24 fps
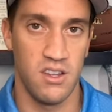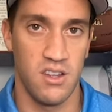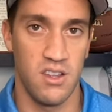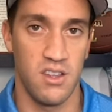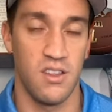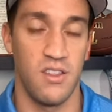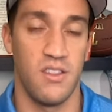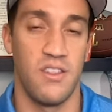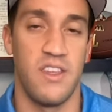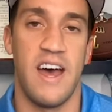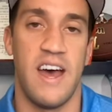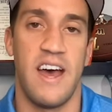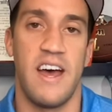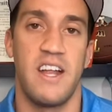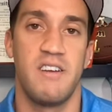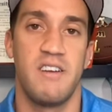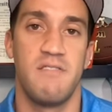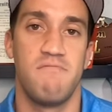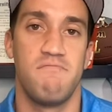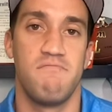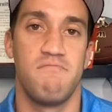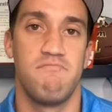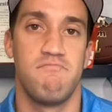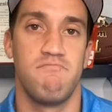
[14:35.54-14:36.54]
that
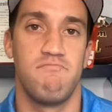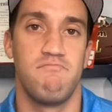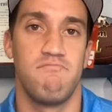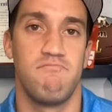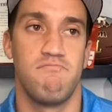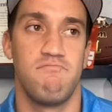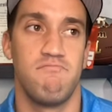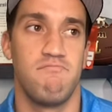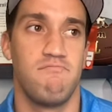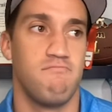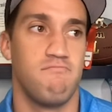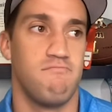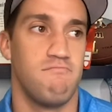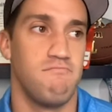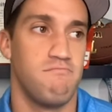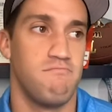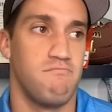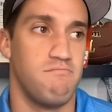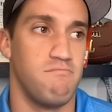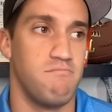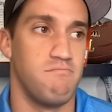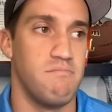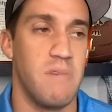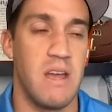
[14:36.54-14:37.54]

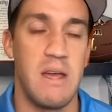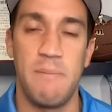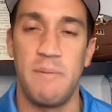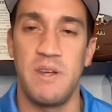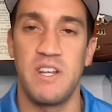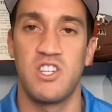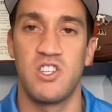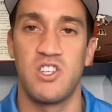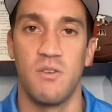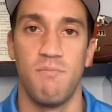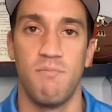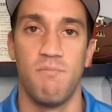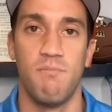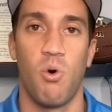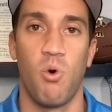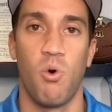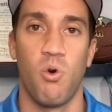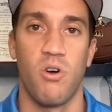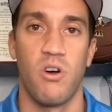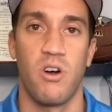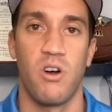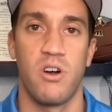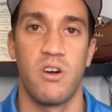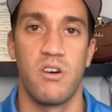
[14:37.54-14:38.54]
maybe some
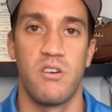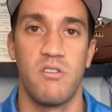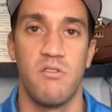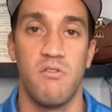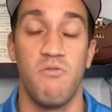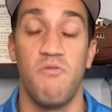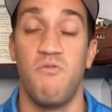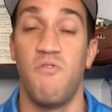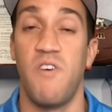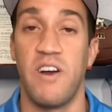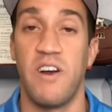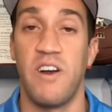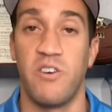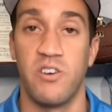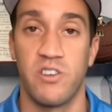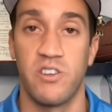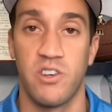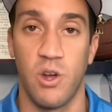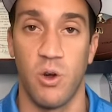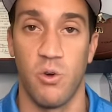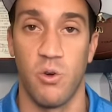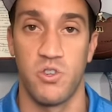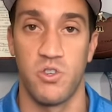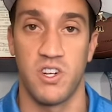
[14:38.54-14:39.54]
more veteran
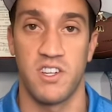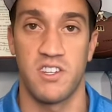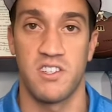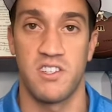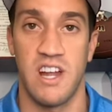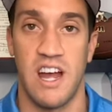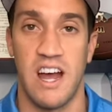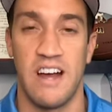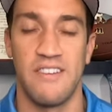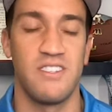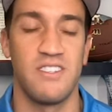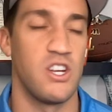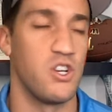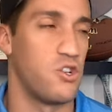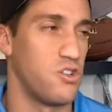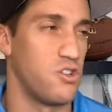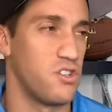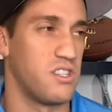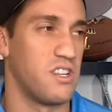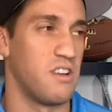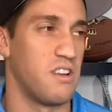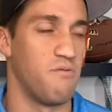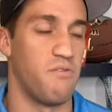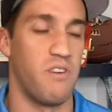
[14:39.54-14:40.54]
coaching staffs, I shouldn't
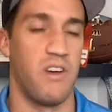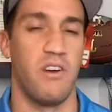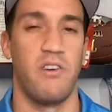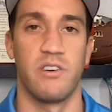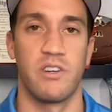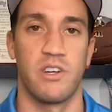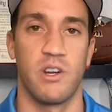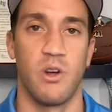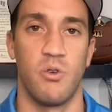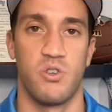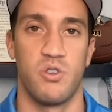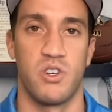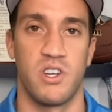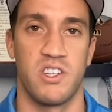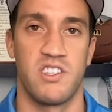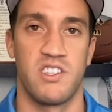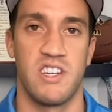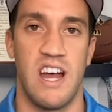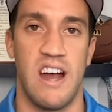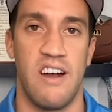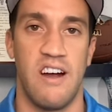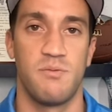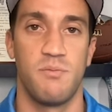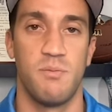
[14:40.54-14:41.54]
say veteran coaching staffs,